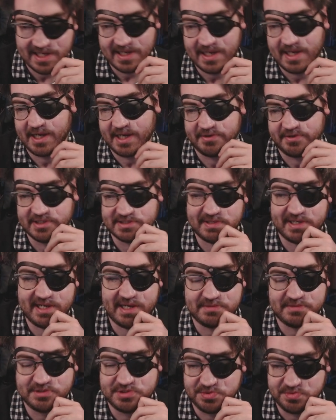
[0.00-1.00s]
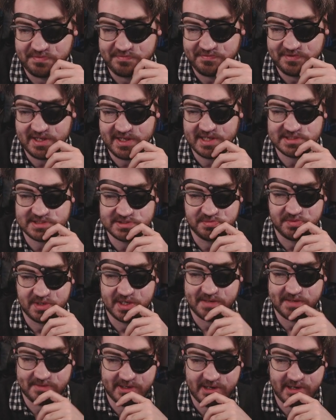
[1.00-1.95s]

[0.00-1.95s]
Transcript: I increase my aptitude with finesse and whatever.